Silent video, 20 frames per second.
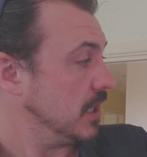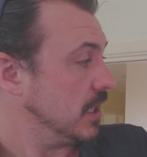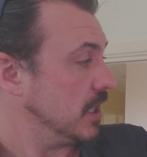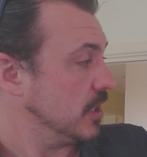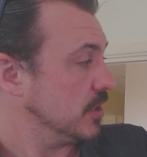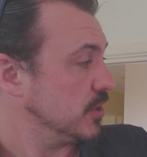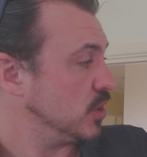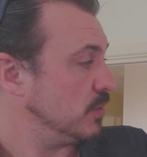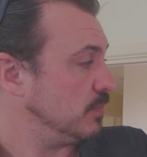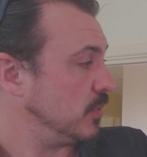
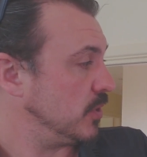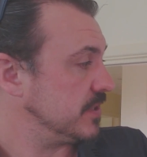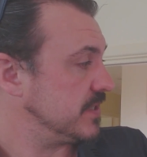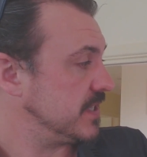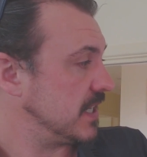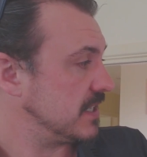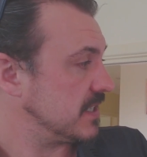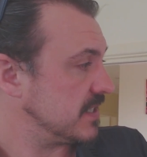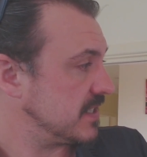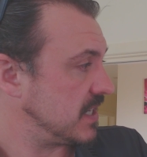2.6
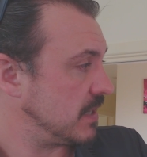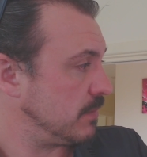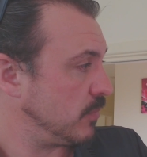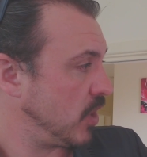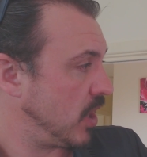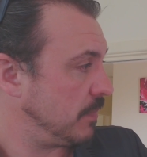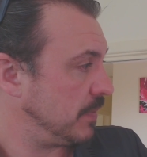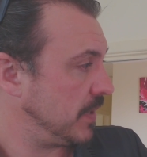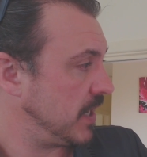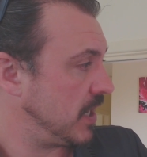is somewhere
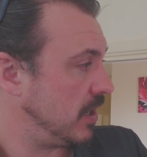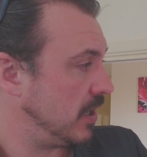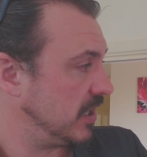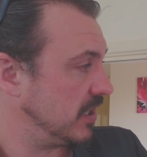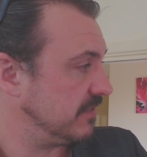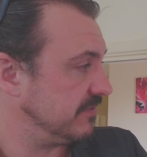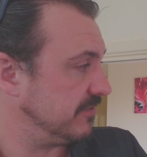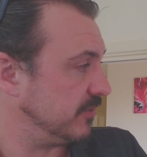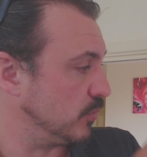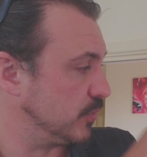up here. I'm going
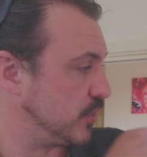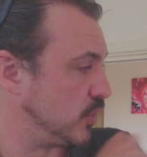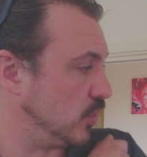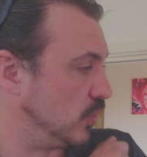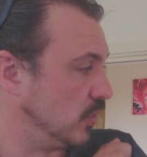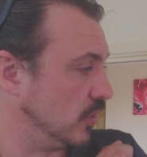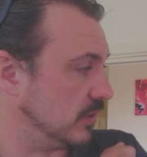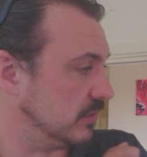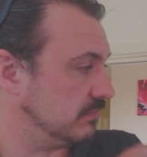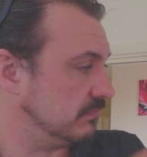to fall
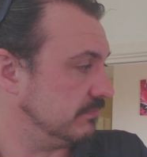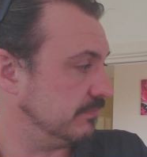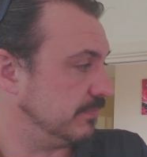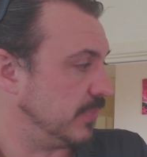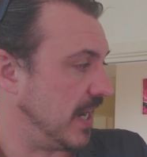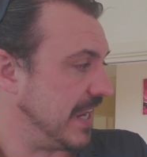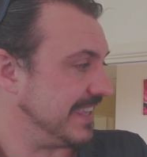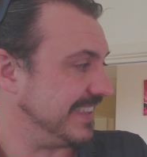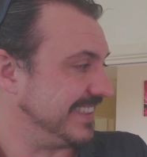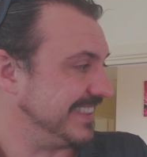short
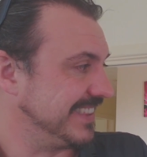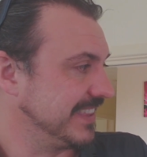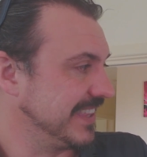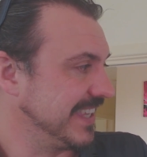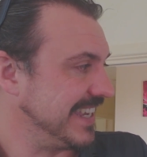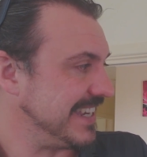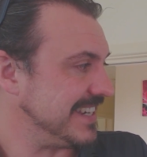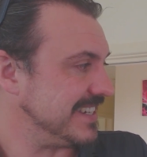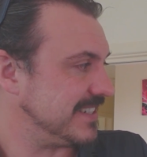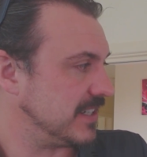by at
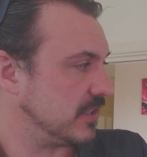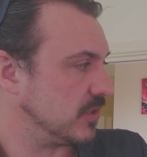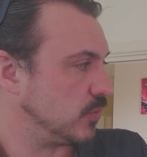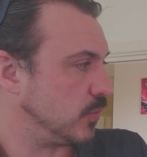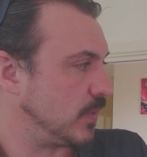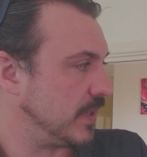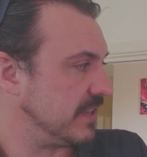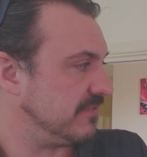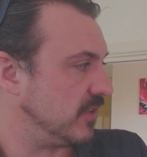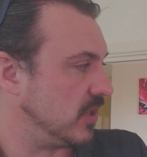least
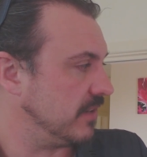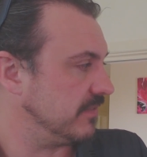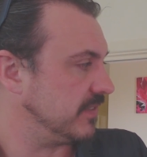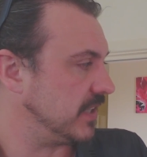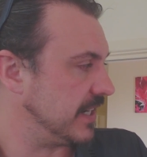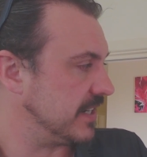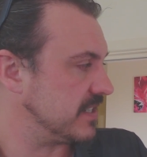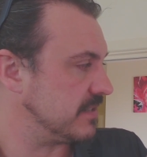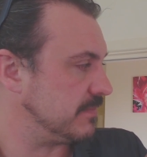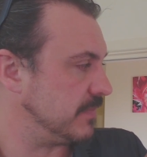25
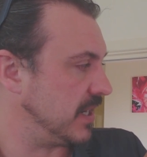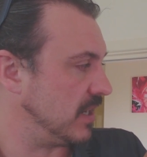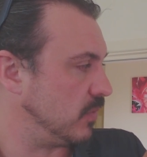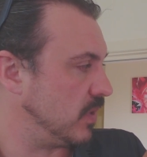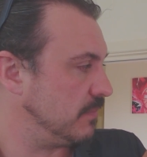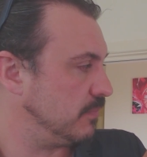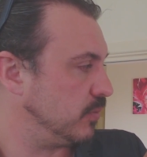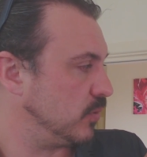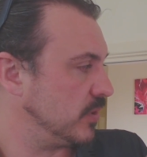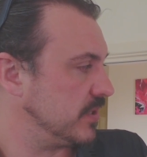litres a minute.
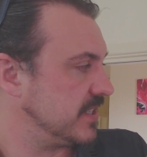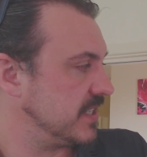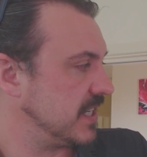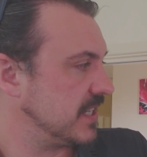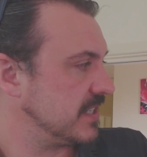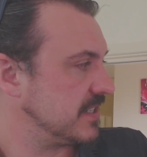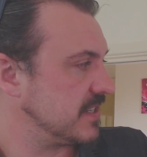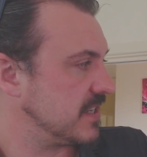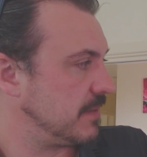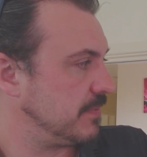1.6
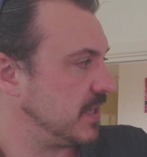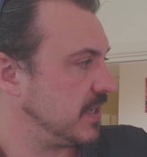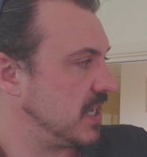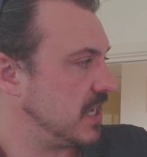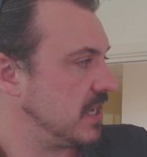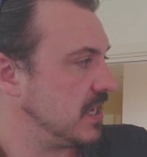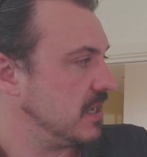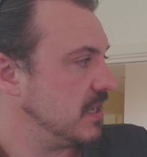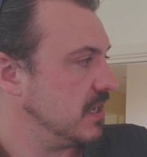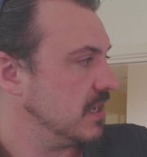is up
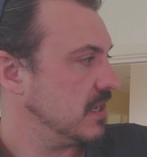here.